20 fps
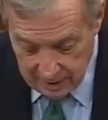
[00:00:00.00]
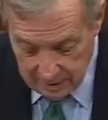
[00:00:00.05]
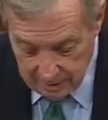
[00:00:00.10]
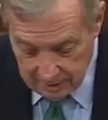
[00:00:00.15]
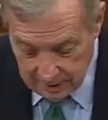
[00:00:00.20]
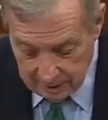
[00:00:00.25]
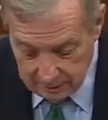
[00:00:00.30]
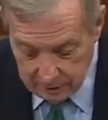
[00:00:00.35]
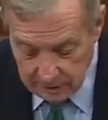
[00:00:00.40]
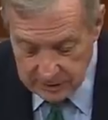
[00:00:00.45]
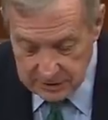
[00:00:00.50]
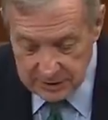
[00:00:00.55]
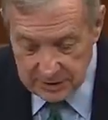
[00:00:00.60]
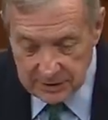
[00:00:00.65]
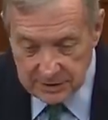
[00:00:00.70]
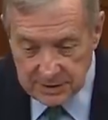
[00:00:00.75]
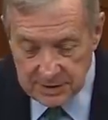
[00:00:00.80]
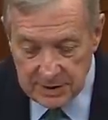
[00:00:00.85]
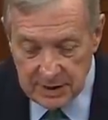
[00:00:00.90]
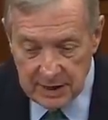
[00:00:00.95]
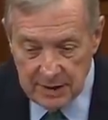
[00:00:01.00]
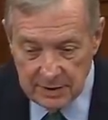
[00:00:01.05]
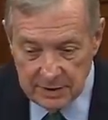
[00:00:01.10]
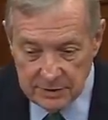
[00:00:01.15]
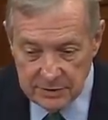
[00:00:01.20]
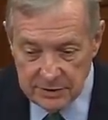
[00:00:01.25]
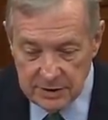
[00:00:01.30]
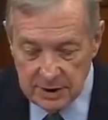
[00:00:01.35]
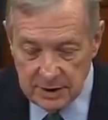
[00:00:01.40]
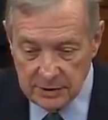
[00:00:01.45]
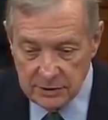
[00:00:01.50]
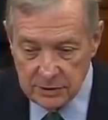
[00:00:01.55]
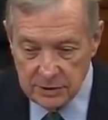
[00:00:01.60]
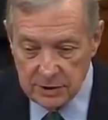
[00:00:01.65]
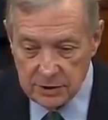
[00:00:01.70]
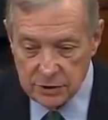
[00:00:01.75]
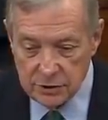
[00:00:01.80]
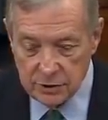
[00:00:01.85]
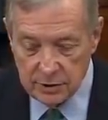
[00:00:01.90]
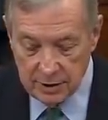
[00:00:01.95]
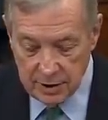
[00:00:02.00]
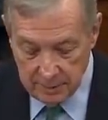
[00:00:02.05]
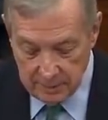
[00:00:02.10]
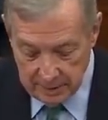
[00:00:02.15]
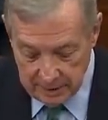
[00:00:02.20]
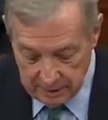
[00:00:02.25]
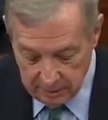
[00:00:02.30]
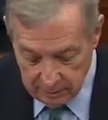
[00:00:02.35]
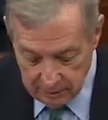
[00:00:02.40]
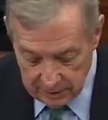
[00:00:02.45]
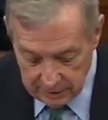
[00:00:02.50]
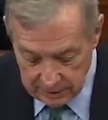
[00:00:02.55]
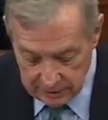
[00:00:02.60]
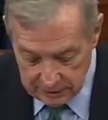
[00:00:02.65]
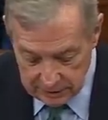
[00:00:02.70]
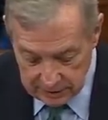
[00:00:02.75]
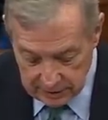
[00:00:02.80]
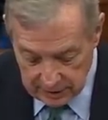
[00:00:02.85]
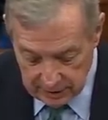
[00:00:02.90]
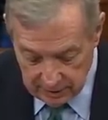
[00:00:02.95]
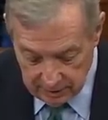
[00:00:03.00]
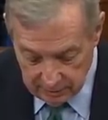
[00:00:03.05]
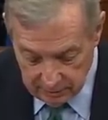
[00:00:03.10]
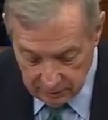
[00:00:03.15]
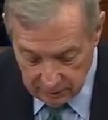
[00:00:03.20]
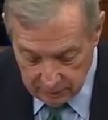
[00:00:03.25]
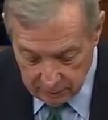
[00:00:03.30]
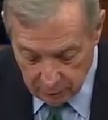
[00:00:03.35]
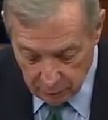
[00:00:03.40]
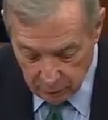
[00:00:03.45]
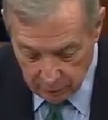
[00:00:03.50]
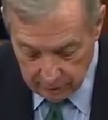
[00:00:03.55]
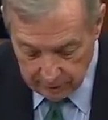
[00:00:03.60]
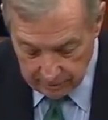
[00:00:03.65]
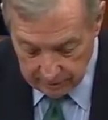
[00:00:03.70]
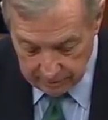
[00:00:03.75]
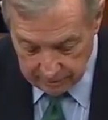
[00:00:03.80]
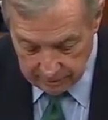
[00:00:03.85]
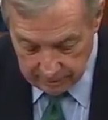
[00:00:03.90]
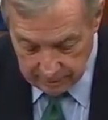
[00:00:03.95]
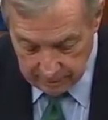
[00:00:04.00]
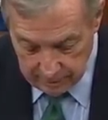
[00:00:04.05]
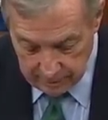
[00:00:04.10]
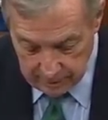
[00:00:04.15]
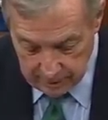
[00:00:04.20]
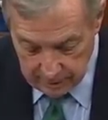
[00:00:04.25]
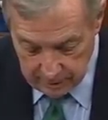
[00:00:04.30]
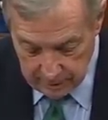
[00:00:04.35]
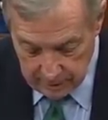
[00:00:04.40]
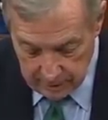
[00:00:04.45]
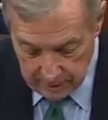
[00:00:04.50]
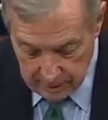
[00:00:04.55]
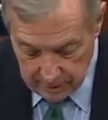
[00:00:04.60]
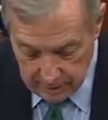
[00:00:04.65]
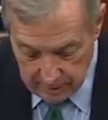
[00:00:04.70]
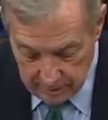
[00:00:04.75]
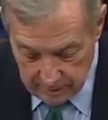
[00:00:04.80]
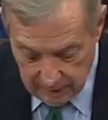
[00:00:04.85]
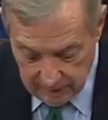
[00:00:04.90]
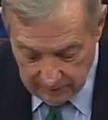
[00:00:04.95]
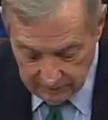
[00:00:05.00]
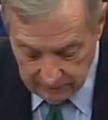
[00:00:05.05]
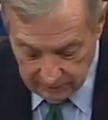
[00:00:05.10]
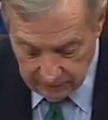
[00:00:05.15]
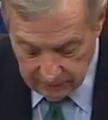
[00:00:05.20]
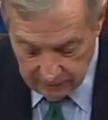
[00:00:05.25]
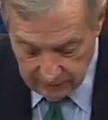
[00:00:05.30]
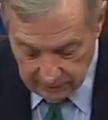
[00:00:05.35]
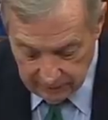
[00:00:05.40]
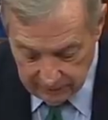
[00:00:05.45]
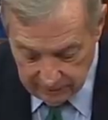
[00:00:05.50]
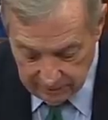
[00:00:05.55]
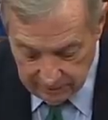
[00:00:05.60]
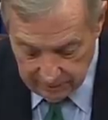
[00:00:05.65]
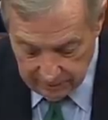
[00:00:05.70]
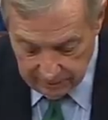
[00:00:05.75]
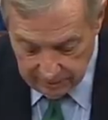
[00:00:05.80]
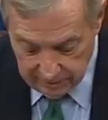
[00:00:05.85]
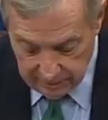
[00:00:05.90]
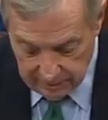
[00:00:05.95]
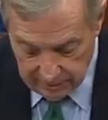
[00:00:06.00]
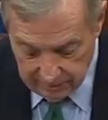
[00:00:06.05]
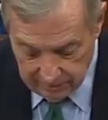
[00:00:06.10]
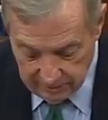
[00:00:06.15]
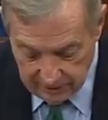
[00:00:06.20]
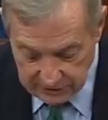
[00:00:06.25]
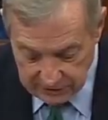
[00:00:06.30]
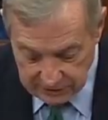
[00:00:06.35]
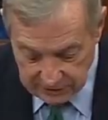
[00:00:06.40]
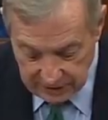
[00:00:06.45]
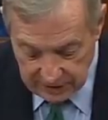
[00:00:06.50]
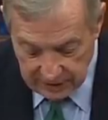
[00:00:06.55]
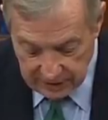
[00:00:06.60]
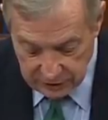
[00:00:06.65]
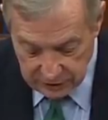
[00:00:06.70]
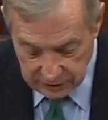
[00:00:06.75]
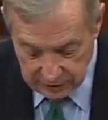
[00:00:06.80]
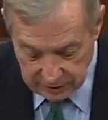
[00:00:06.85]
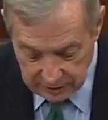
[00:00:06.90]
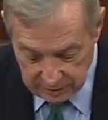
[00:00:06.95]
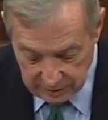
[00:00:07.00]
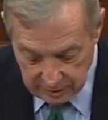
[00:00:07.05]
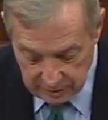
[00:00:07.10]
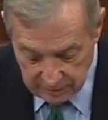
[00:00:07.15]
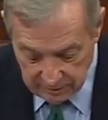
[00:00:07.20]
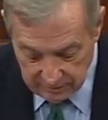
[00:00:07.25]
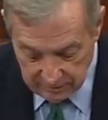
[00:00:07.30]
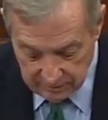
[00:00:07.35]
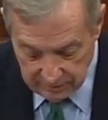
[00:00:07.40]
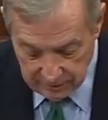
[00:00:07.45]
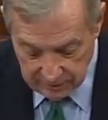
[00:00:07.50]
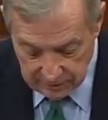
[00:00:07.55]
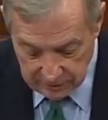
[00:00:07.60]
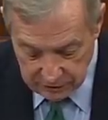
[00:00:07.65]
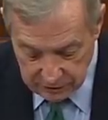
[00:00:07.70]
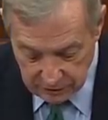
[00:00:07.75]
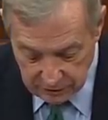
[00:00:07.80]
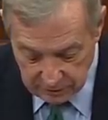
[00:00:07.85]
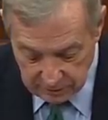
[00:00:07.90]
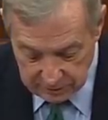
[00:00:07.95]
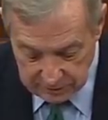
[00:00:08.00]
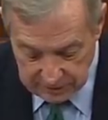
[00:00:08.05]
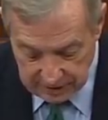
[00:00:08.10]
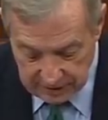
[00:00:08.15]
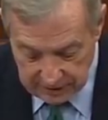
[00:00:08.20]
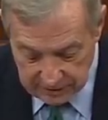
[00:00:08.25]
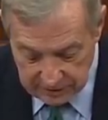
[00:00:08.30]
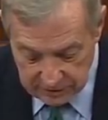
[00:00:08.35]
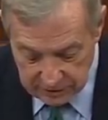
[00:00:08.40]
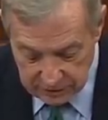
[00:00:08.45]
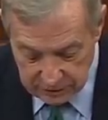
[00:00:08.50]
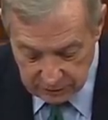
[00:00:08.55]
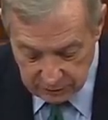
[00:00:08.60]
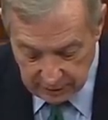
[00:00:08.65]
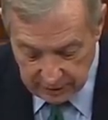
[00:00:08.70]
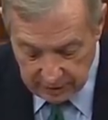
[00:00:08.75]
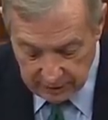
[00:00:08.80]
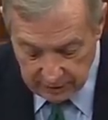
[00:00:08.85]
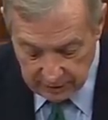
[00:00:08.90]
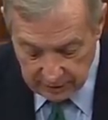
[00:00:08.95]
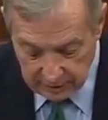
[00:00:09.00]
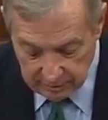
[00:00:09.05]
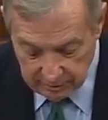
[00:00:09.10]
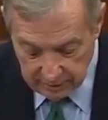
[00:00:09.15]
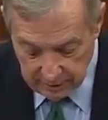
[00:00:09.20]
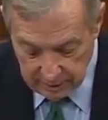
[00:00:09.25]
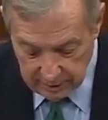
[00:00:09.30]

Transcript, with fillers: Madam President, today the Senate Judiciary Committee released a report after an investigation of the circumstances surrounding